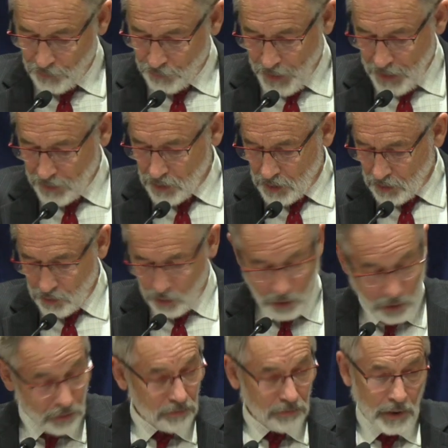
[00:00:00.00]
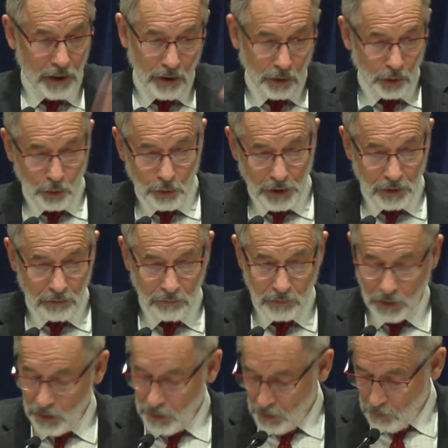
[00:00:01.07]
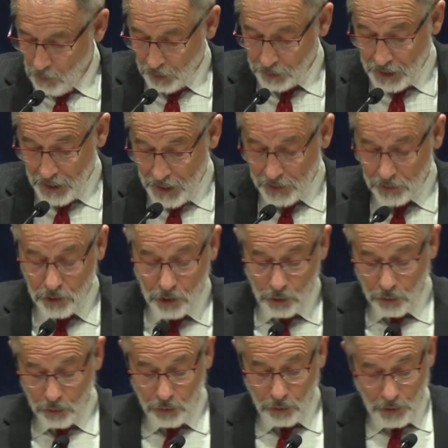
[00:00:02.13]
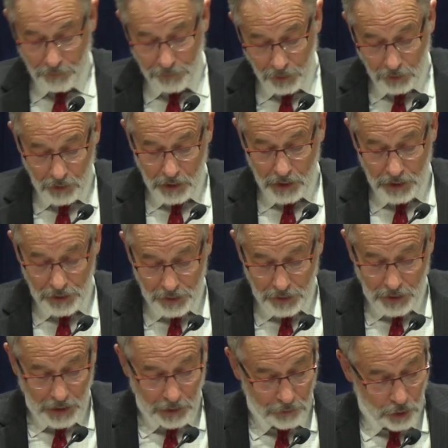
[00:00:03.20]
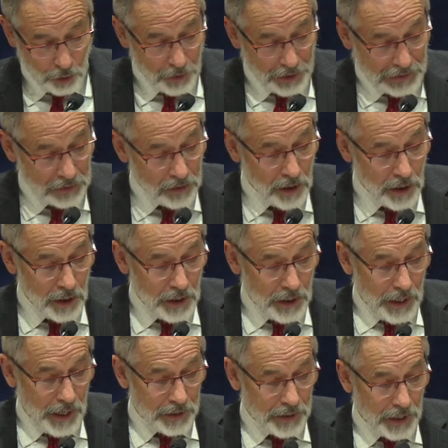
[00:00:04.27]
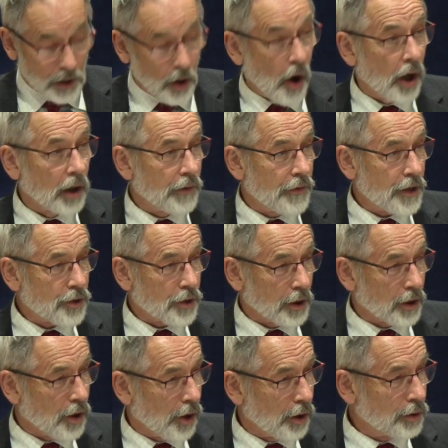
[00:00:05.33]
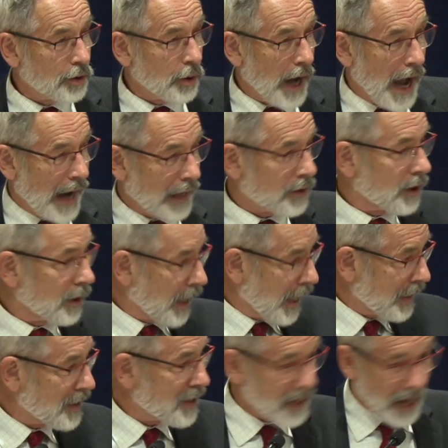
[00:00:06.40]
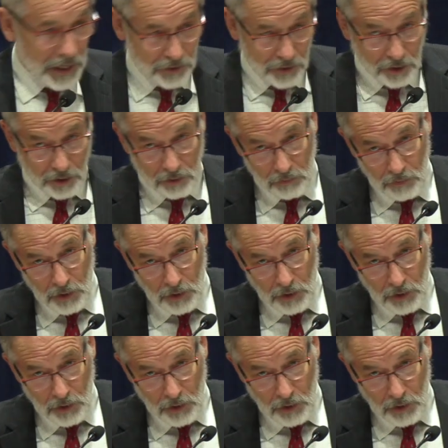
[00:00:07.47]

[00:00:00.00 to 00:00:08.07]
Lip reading: Francis to Louis Martin to whoever it is that I'm doing, and yet all of us are called to act like saints.